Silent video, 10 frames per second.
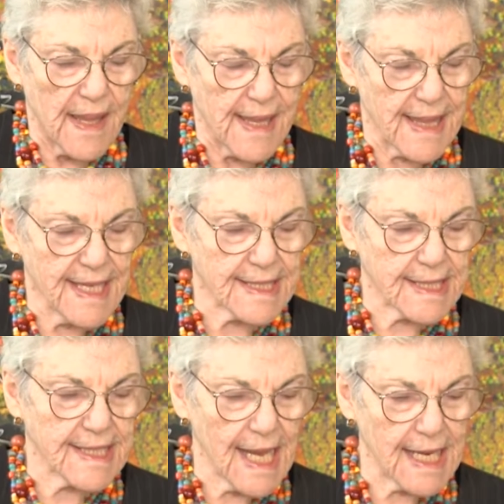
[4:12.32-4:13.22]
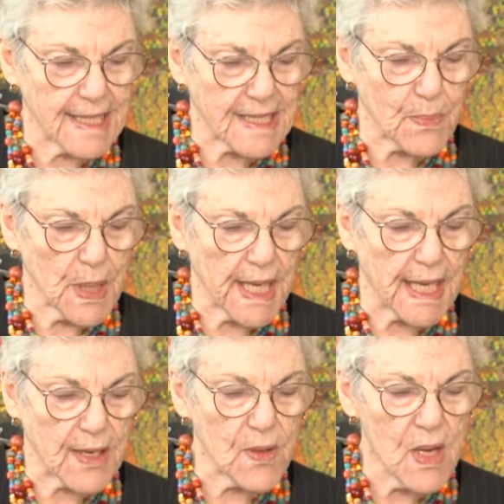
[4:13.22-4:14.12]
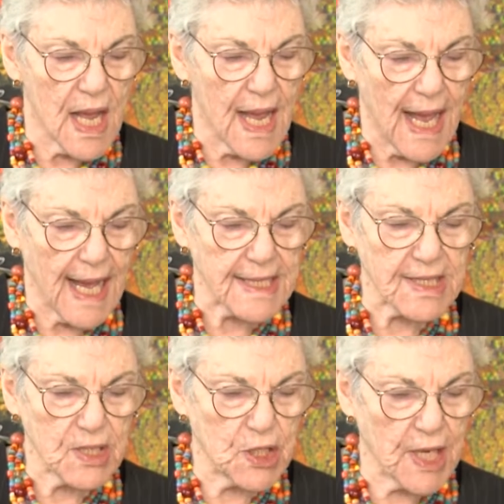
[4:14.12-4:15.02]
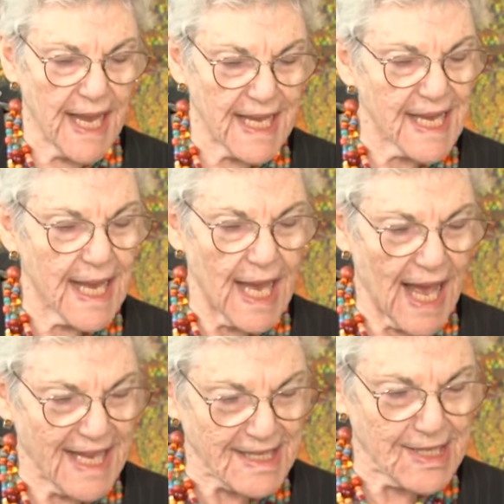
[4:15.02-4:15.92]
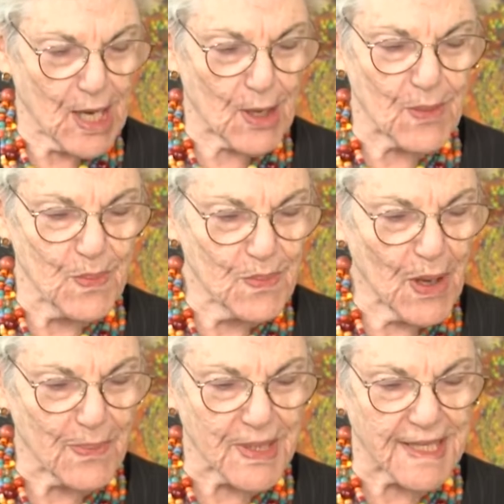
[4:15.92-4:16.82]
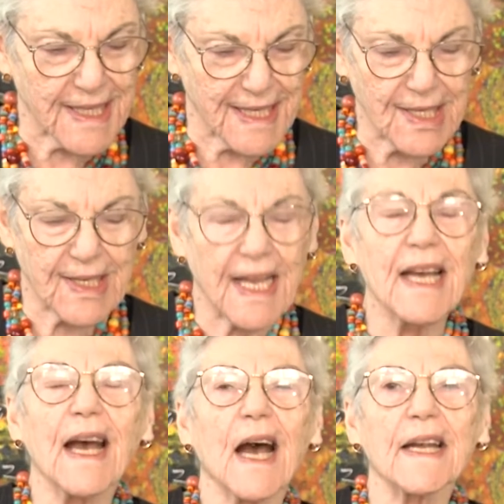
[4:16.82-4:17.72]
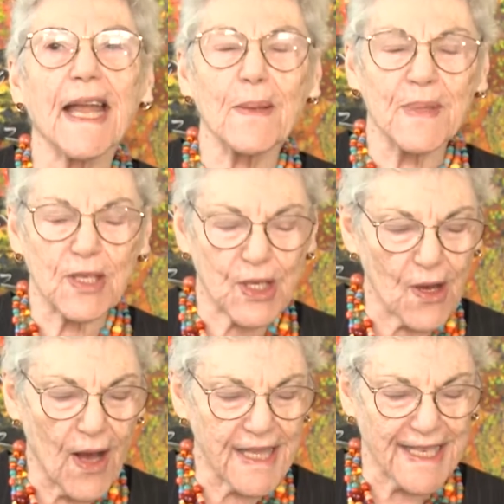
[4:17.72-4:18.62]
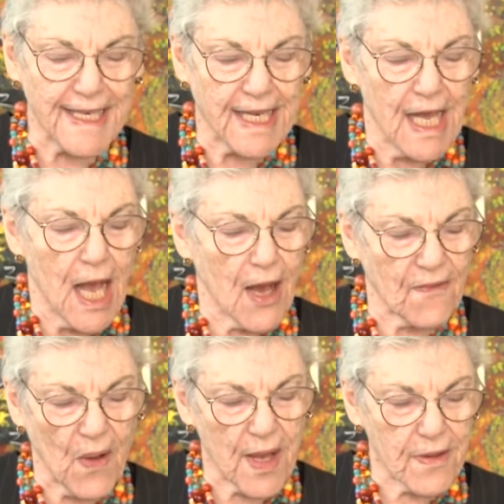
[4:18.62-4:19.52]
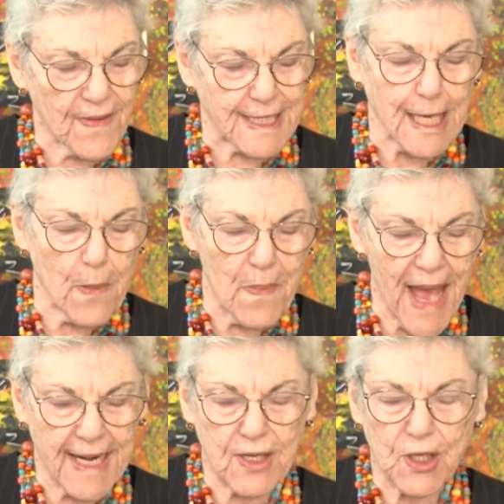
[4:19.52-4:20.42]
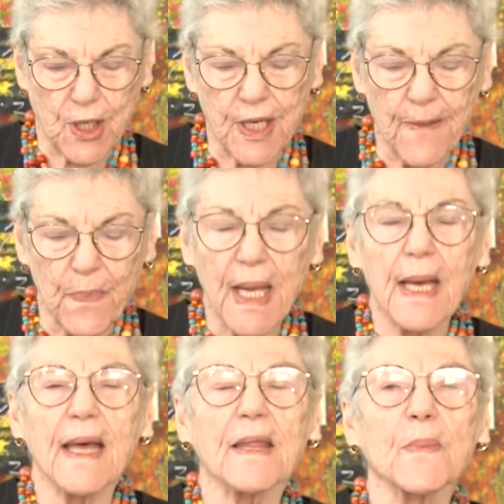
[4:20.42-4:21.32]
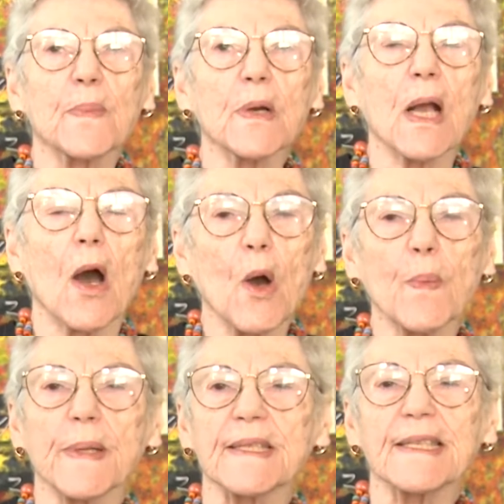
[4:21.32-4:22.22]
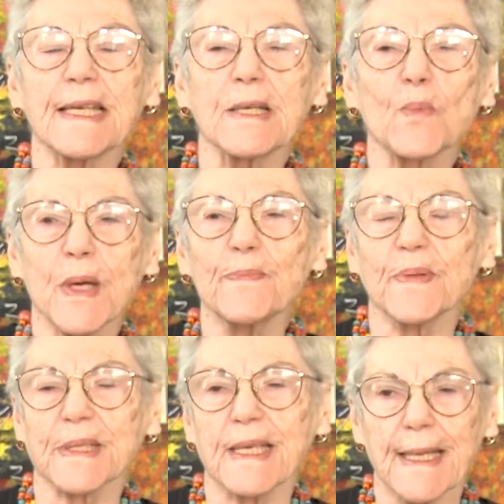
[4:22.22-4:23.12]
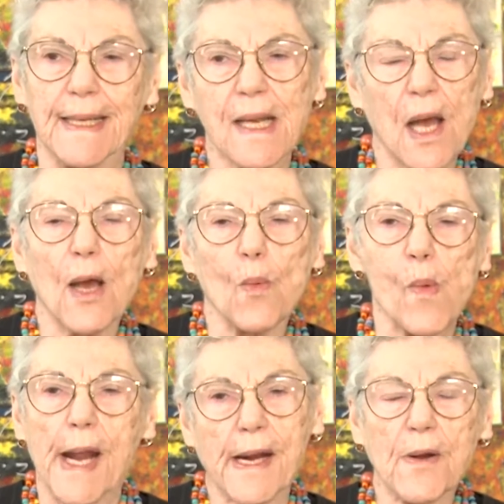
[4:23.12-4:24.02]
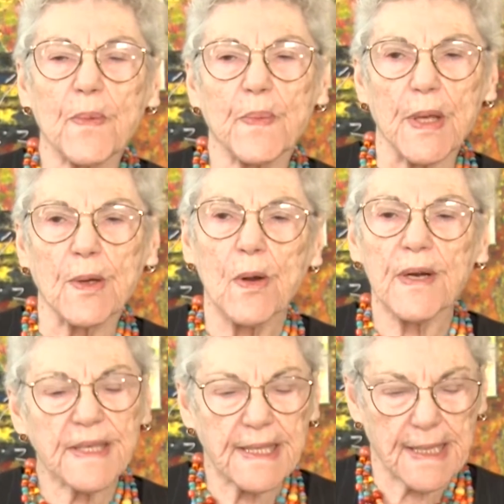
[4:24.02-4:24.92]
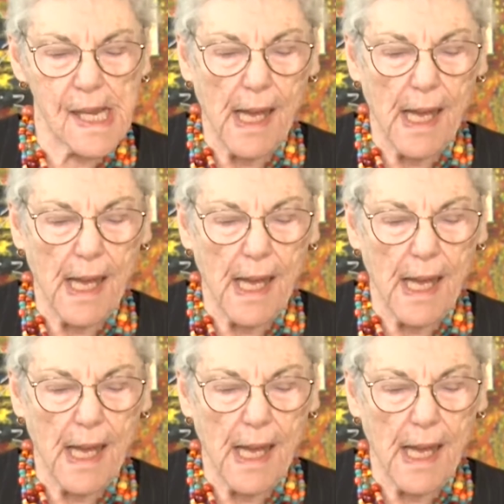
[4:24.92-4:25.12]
this tennis player has Jake as her publicist. Her name is Charlotte. Her father is her manager. The book opens in Wimbledon, where because